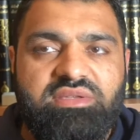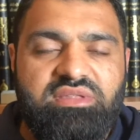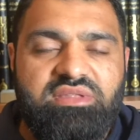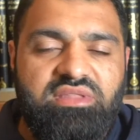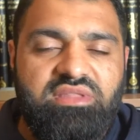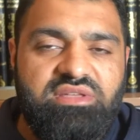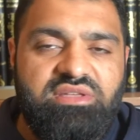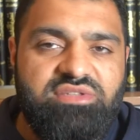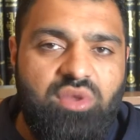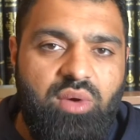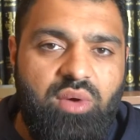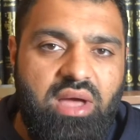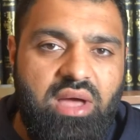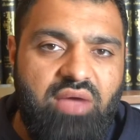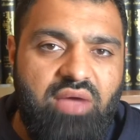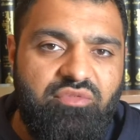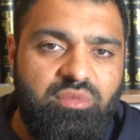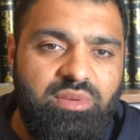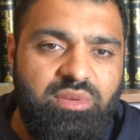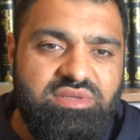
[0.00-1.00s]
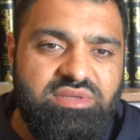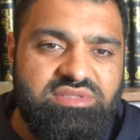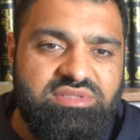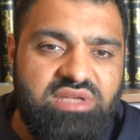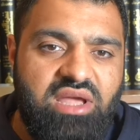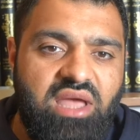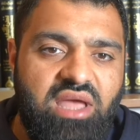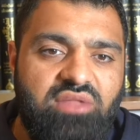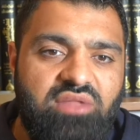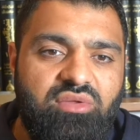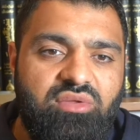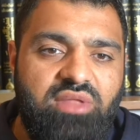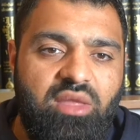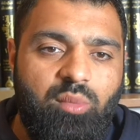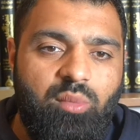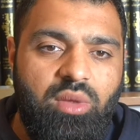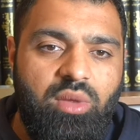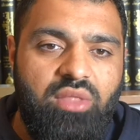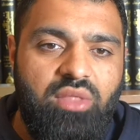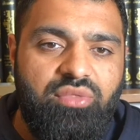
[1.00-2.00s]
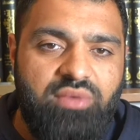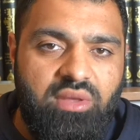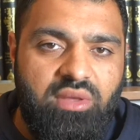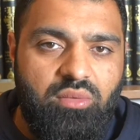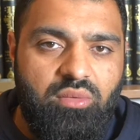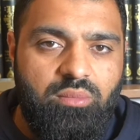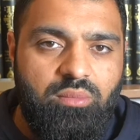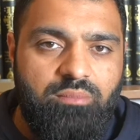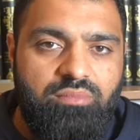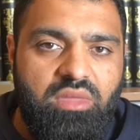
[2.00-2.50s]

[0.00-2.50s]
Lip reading: thinks, oh, I have to pay zakat on that wealth now.